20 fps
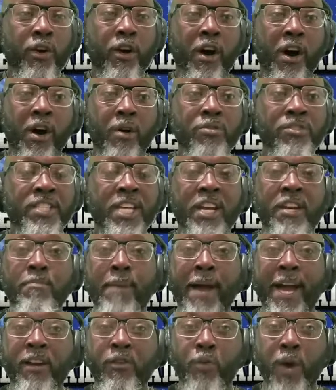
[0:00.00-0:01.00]
We're all sitting
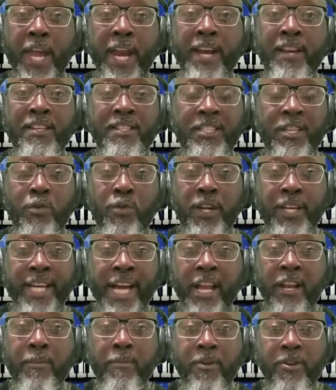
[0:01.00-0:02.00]
back waiting to see what
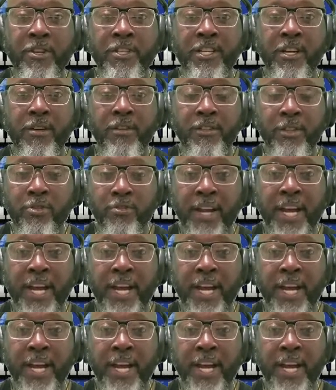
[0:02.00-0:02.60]
Calipari is going to do